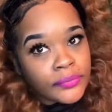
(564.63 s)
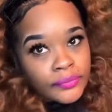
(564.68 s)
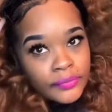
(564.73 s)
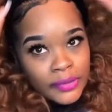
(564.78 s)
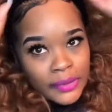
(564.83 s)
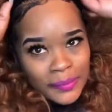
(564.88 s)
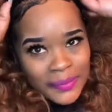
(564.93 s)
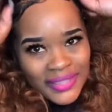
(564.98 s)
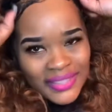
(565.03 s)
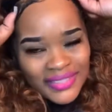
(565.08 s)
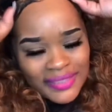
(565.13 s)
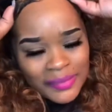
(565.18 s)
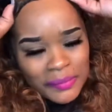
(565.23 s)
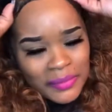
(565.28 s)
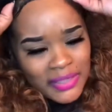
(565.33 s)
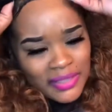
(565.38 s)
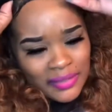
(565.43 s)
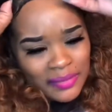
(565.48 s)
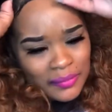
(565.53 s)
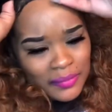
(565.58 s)
Let me
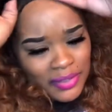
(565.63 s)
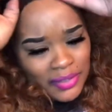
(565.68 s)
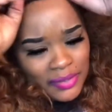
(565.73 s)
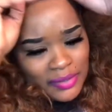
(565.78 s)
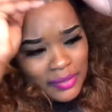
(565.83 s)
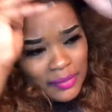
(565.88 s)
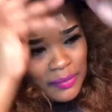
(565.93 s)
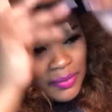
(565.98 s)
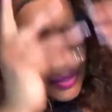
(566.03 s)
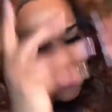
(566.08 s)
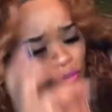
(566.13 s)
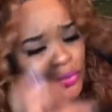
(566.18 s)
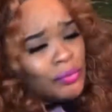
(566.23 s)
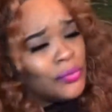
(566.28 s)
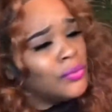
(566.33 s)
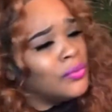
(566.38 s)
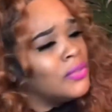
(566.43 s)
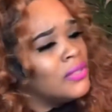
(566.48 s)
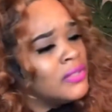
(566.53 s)
do,